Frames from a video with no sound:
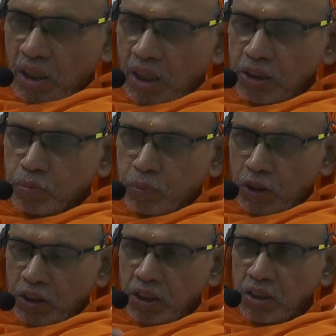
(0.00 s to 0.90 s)
I
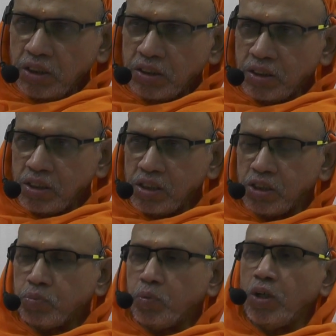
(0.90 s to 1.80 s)
spontaneously
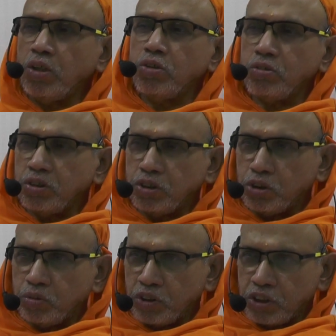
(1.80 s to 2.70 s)
respond to the
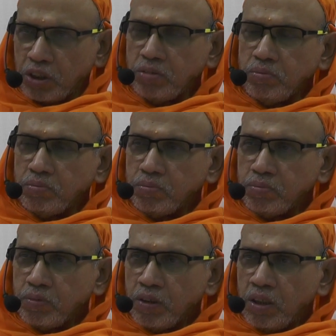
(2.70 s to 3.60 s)
situation,
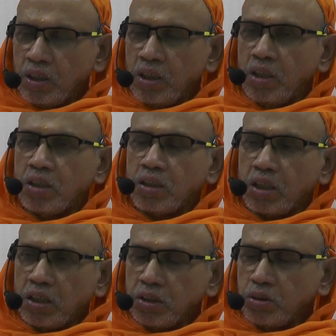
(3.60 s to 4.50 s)

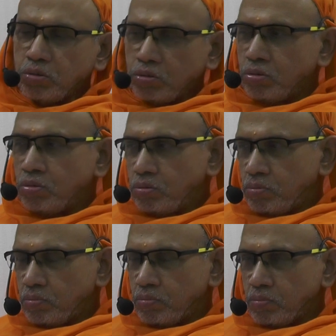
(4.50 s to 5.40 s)
trying to
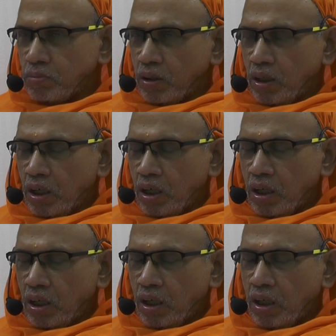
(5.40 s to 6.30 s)

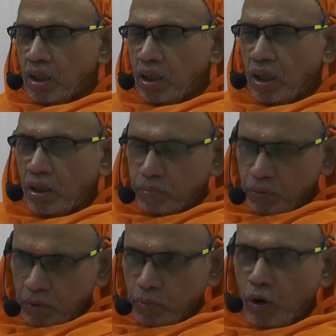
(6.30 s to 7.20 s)

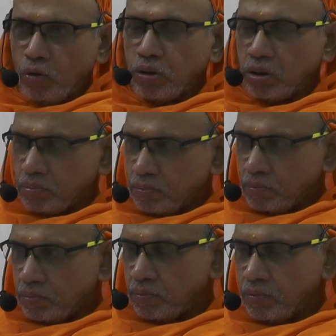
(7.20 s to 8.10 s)
help them out
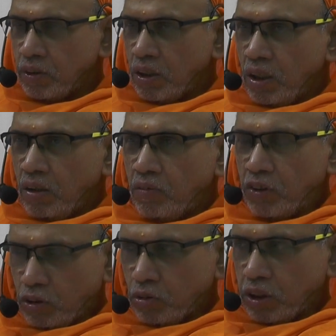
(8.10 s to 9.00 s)

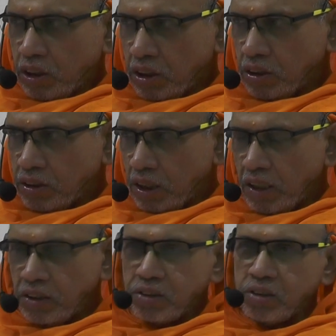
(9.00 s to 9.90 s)
without taking
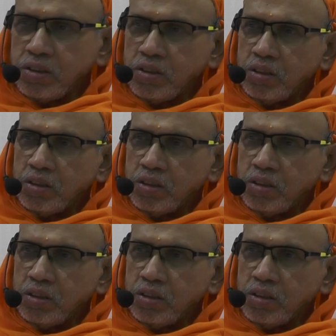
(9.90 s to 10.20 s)
sides,